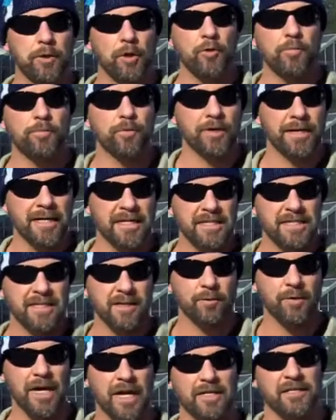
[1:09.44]
blueprints. They
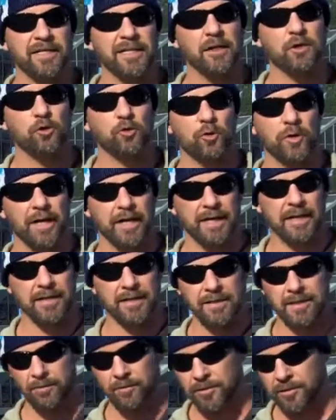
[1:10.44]
were actually gray
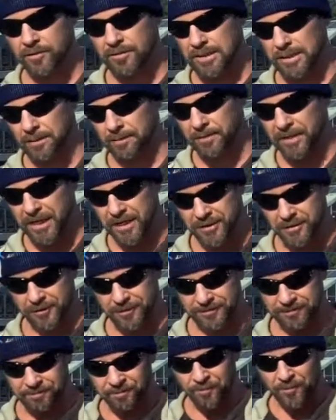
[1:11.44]
because I was using a
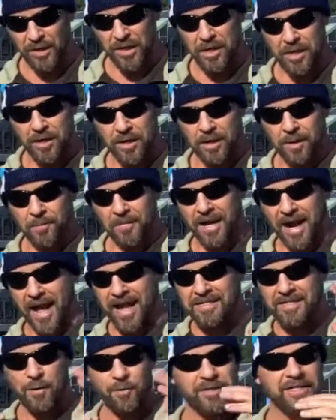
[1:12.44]
pencil. But
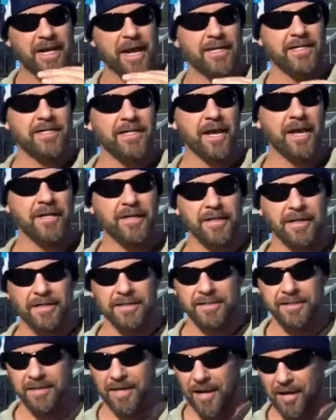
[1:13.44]
as I was sketching out
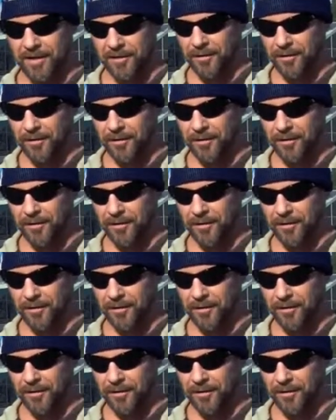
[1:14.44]
these uh,